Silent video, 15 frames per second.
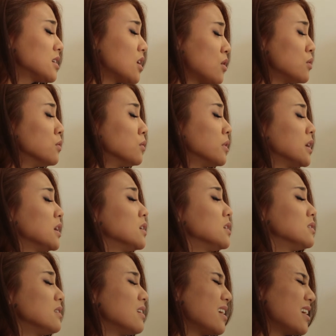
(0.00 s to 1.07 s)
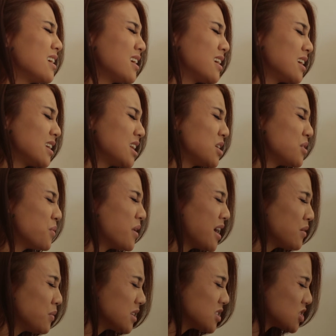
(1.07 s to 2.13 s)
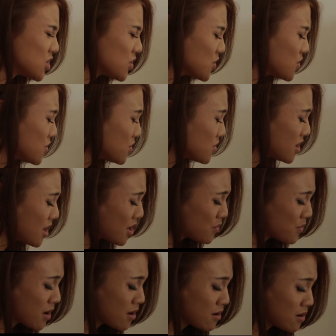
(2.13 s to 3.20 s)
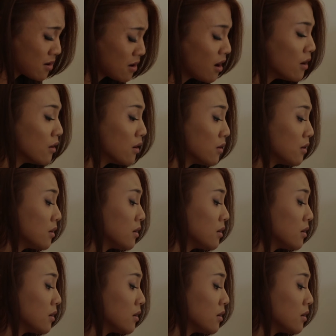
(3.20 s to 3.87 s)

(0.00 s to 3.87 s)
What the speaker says: going anywhere with you no more.